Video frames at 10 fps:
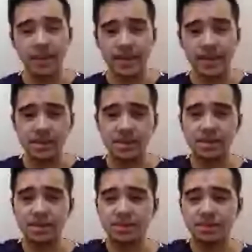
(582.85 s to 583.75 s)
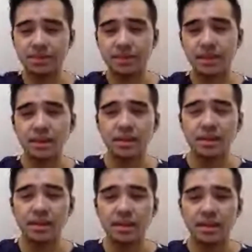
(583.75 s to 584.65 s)
Now, the other
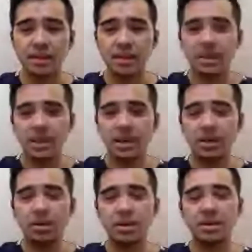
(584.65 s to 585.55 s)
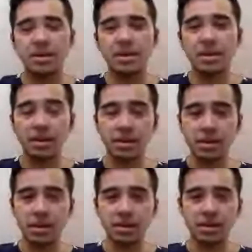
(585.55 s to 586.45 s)
hunger is water
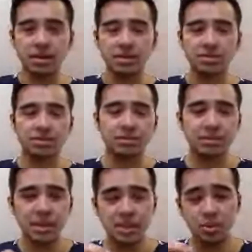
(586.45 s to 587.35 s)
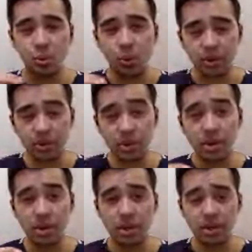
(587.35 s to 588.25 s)
hunger. The truth is, you can
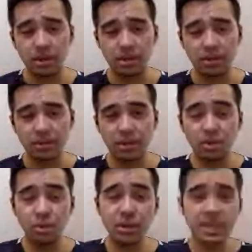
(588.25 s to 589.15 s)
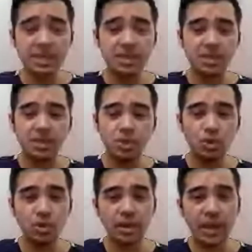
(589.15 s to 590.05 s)
actually
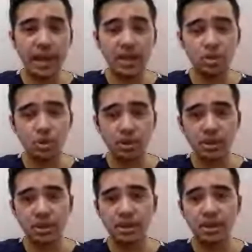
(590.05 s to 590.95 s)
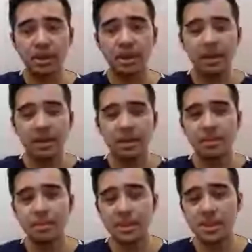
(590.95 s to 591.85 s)
mistake your thirst for
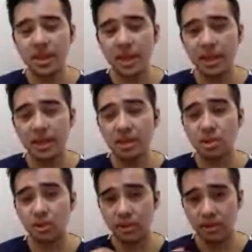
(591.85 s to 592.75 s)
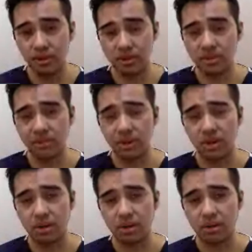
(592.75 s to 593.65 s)
hunger when you're walking around
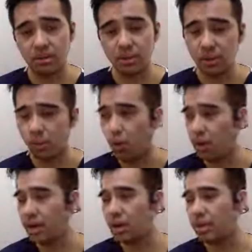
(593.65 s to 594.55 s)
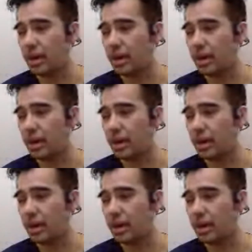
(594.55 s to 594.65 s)
and then suddenly